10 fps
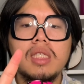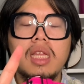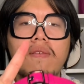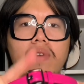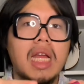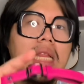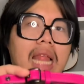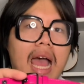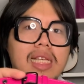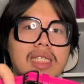the very
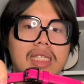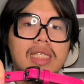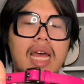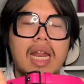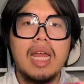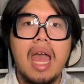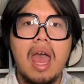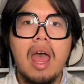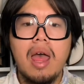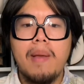last setting
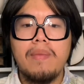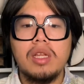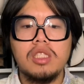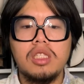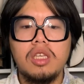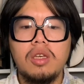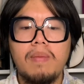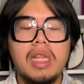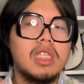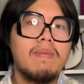to
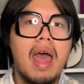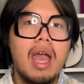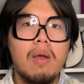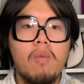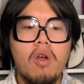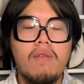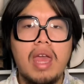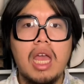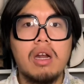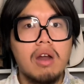make this bag more of
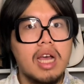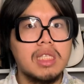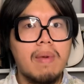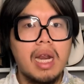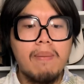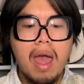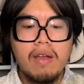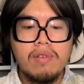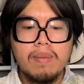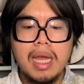a crossbody bag
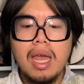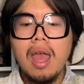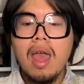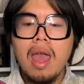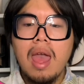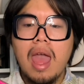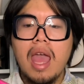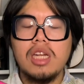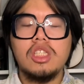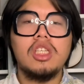for me.
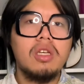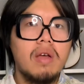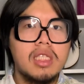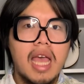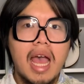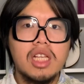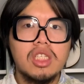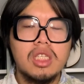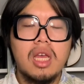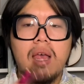And to
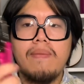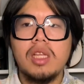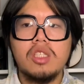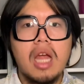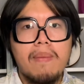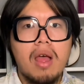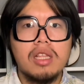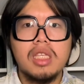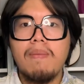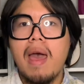attach the strap
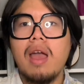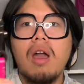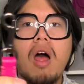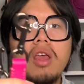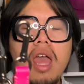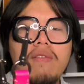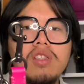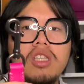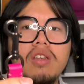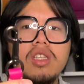onto the bag, all you have to
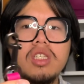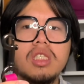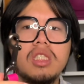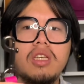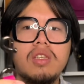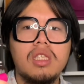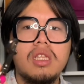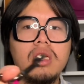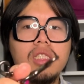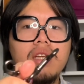do is just use the
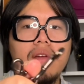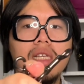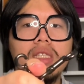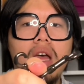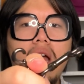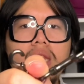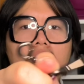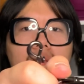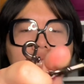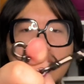little D-rings on the
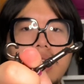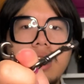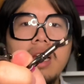ends here.